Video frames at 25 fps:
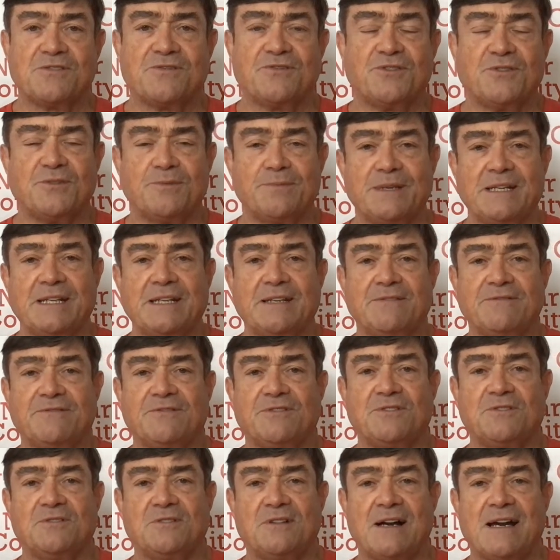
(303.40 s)
full,
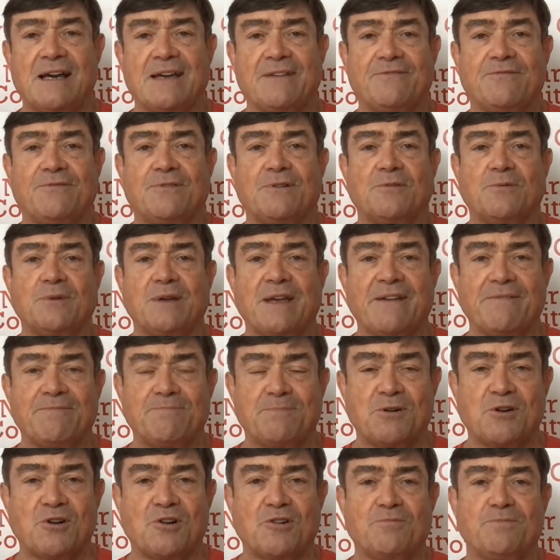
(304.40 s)
meaningful life where we have
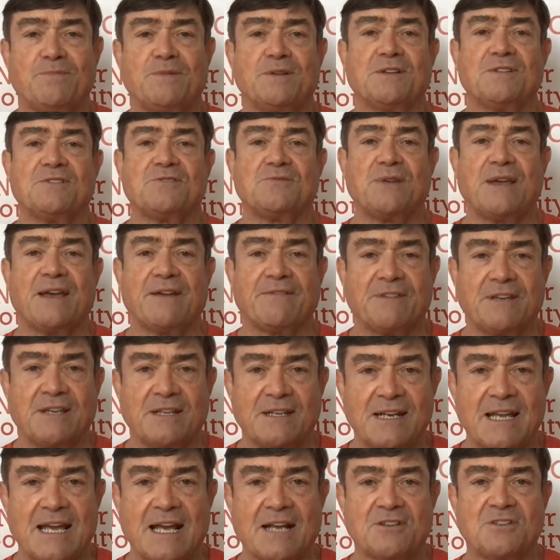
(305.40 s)
purpose, we have
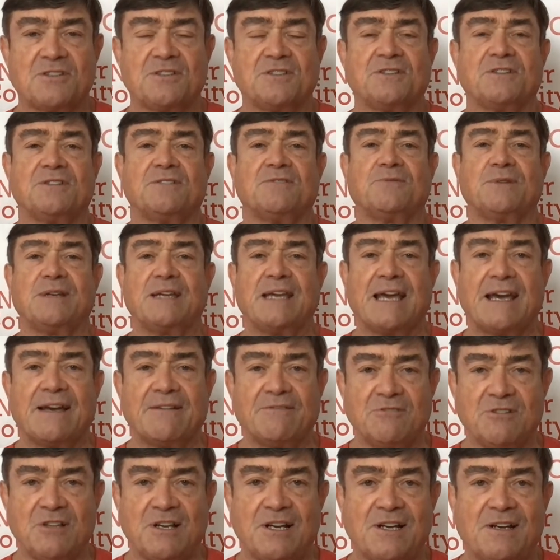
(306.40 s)
connection, we
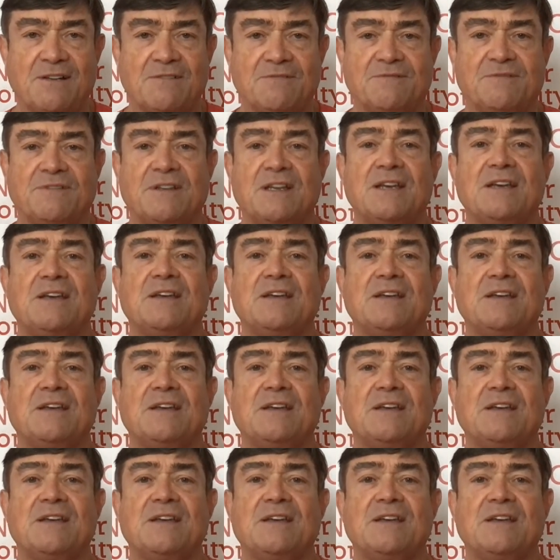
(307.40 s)
have love,